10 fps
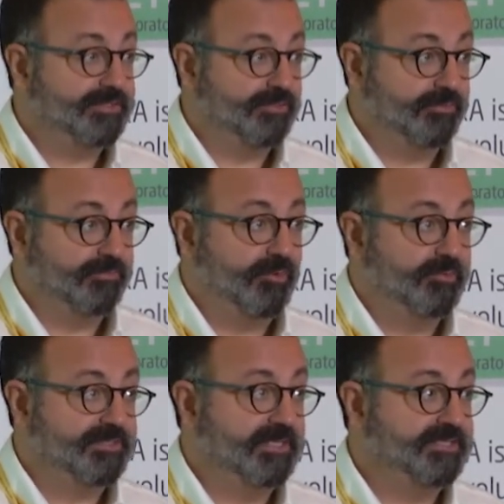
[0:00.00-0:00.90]
So
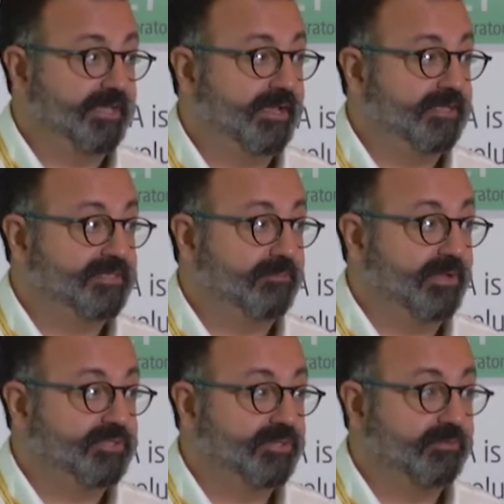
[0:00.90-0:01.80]
obviously, it's a
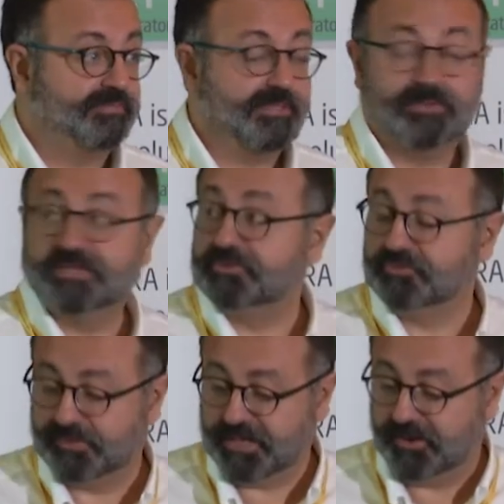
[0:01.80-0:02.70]
pleasure. It's a pleasure
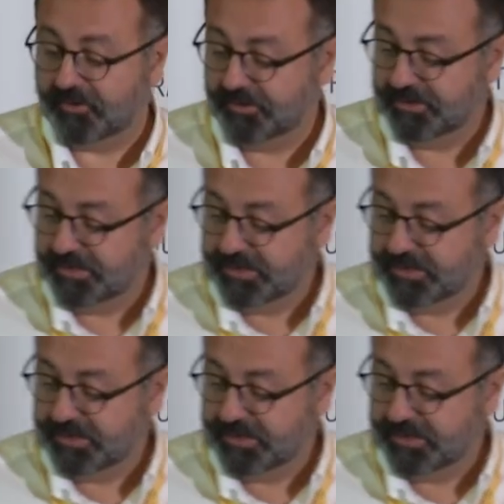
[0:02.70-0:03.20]
to be here.